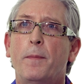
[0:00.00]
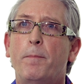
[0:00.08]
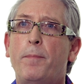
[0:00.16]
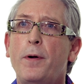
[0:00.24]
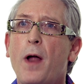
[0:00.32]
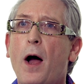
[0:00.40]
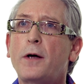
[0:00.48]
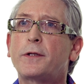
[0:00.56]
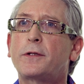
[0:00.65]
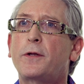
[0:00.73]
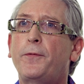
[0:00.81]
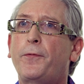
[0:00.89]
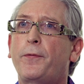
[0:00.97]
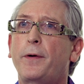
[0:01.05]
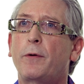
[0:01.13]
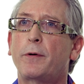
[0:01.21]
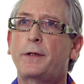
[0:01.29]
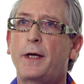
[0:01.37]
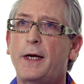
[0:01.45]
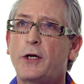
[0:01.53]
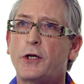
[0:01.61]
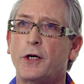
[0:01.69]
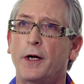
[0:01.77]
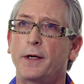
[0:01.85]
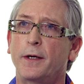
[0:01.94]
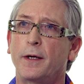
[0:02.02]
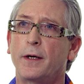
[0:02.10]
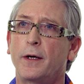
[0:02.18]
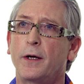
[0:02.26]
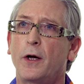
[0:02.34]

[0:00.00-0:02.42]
blocks the free rotation